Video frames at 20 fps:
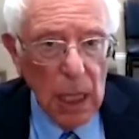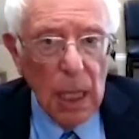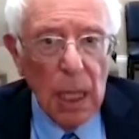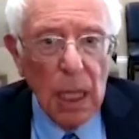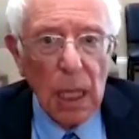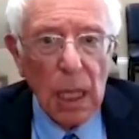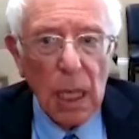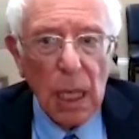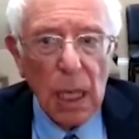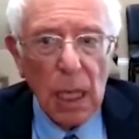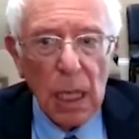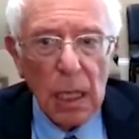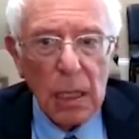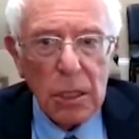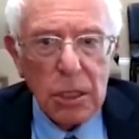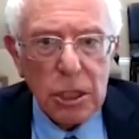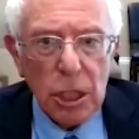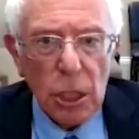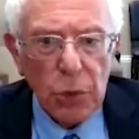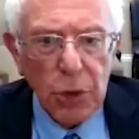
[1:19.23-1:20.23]
Mm-hmm. Uh,
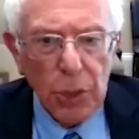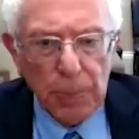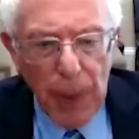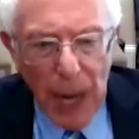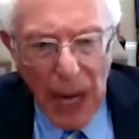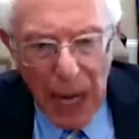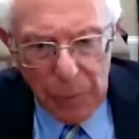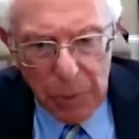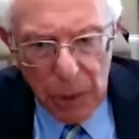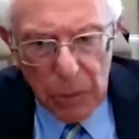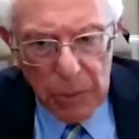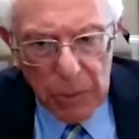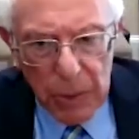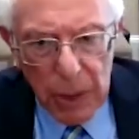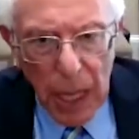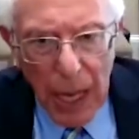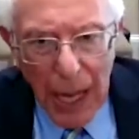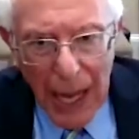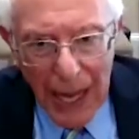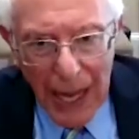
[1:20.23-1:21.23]
so the
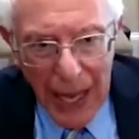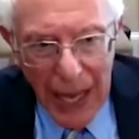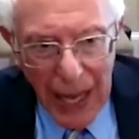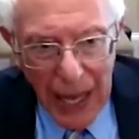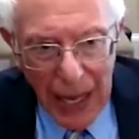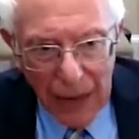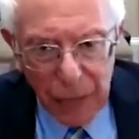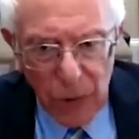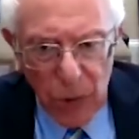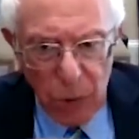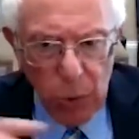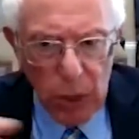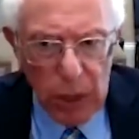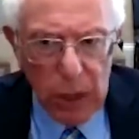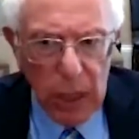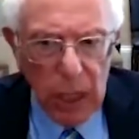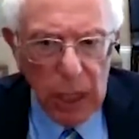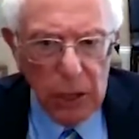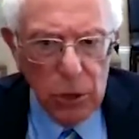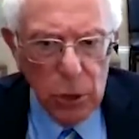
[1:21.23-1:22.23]
problem I have with
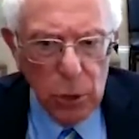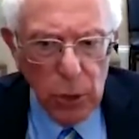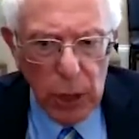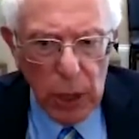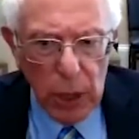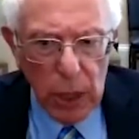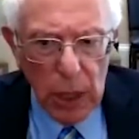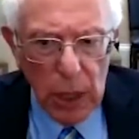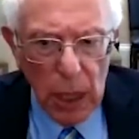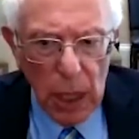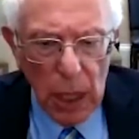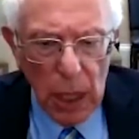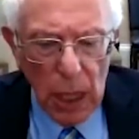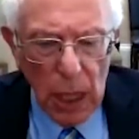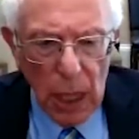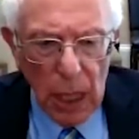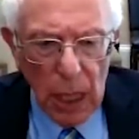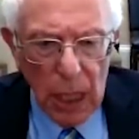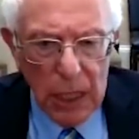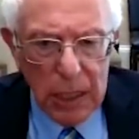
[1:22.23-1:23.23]
what they're doing
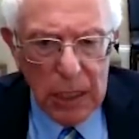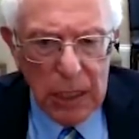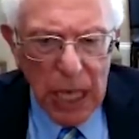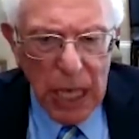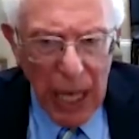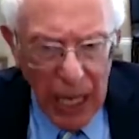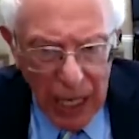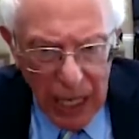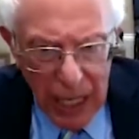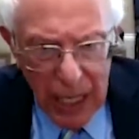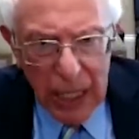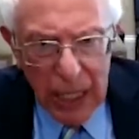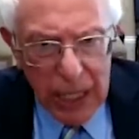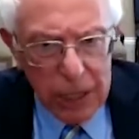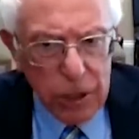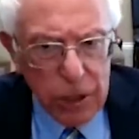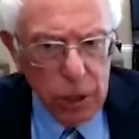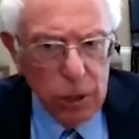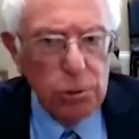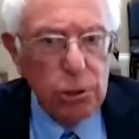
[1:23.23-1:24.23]
is A, it
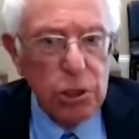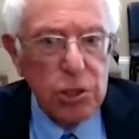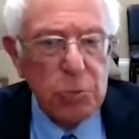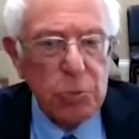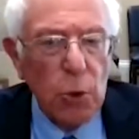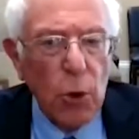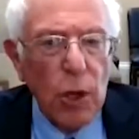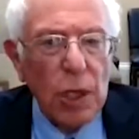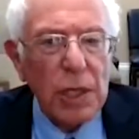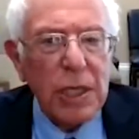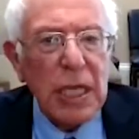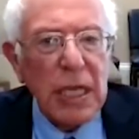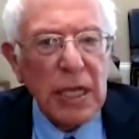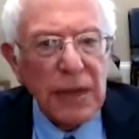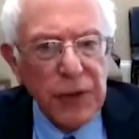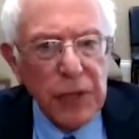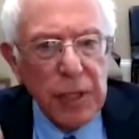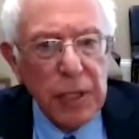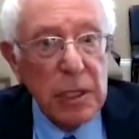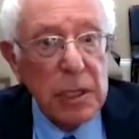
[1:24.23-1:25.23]
is too small
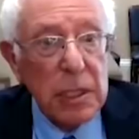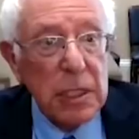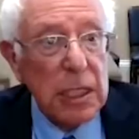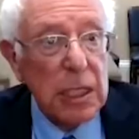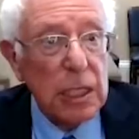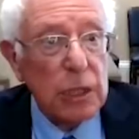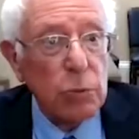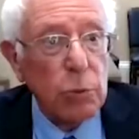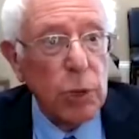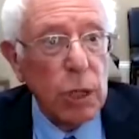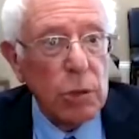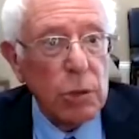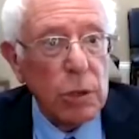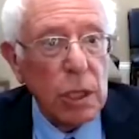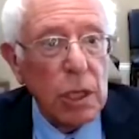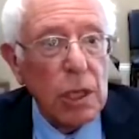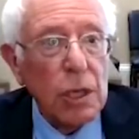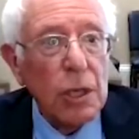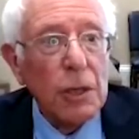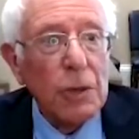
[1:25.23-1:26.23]
even to deal with
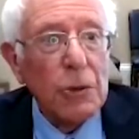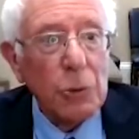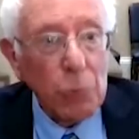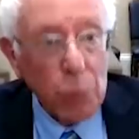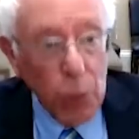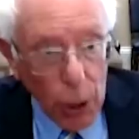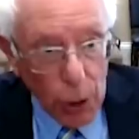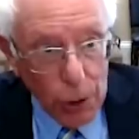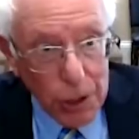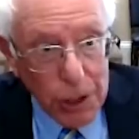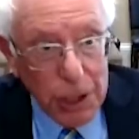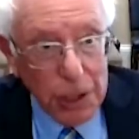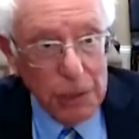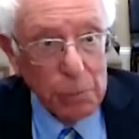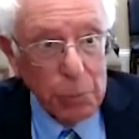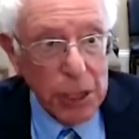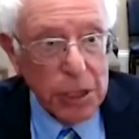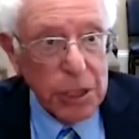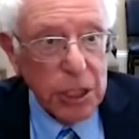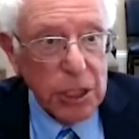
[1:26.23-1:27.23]
roads and
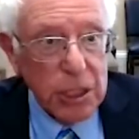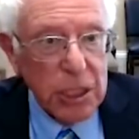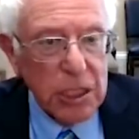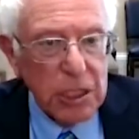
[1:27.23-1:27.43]
bridges.